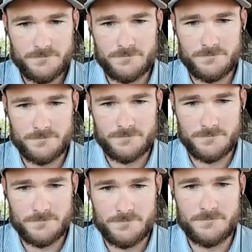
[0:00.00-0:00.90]

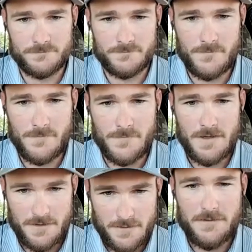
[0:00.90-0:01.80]

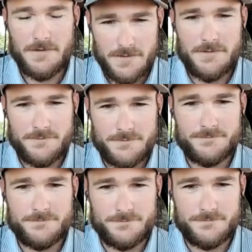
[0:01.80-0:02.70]

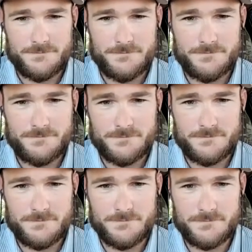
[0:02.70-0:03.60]

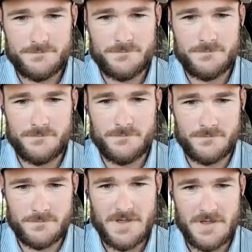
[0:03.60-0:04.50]

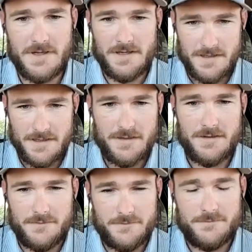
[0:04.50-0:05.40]

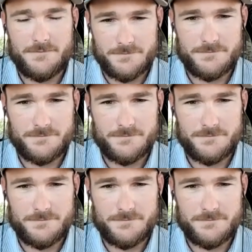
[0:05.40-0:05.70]
No words are spoken by the person on screen.